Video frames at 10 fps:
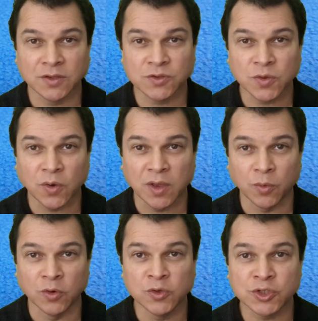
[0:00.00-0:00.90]
So
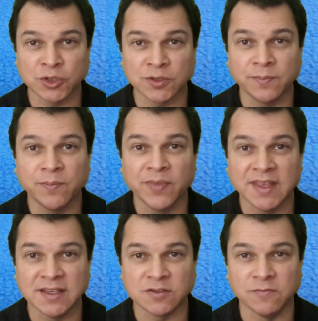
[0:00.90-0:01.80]
evolution
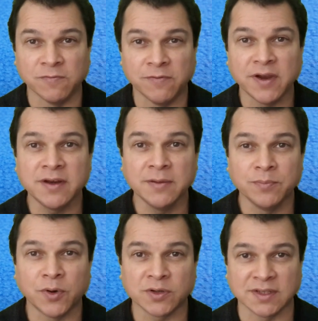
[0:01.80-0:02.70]
is very
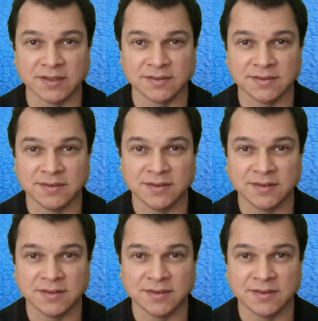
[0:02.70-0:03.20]
important.